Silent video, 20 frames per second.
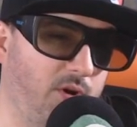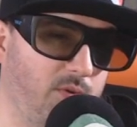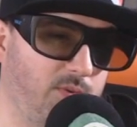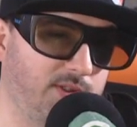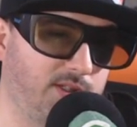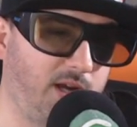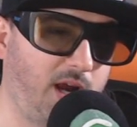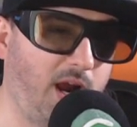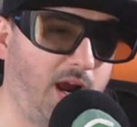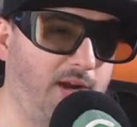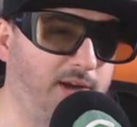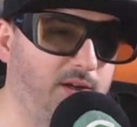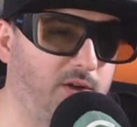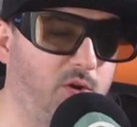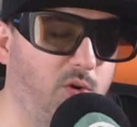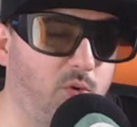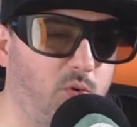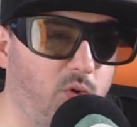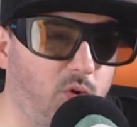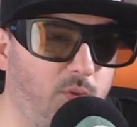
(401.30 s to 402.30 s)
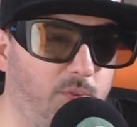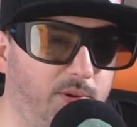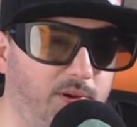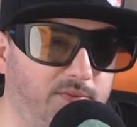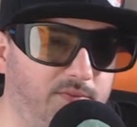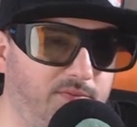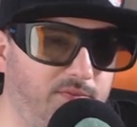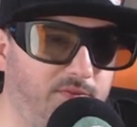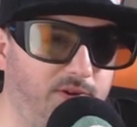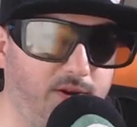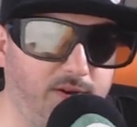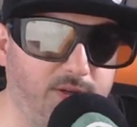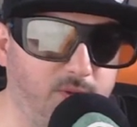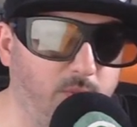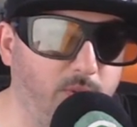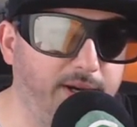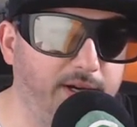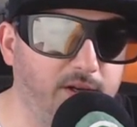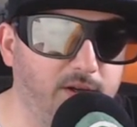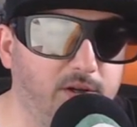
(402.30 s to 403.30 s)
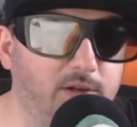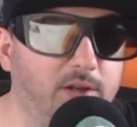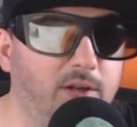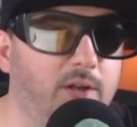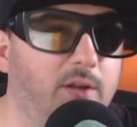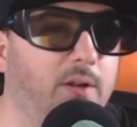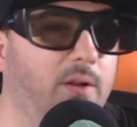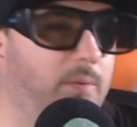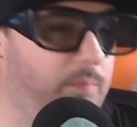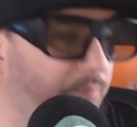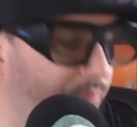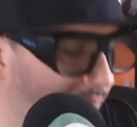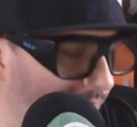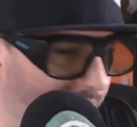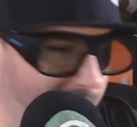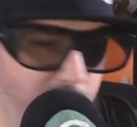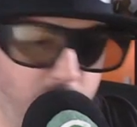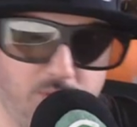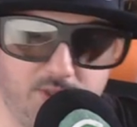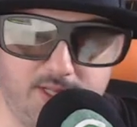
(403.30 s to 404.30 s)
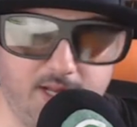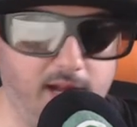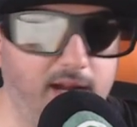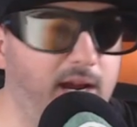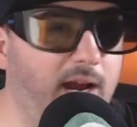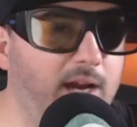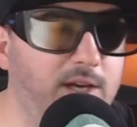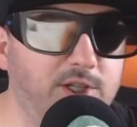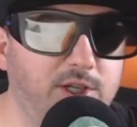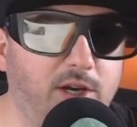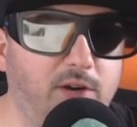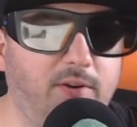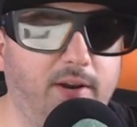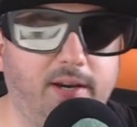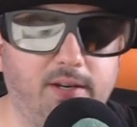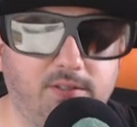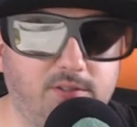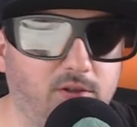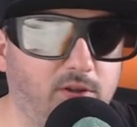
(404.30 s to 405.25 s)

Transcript: it was kind of cool, but very weird, it was AI-generated, so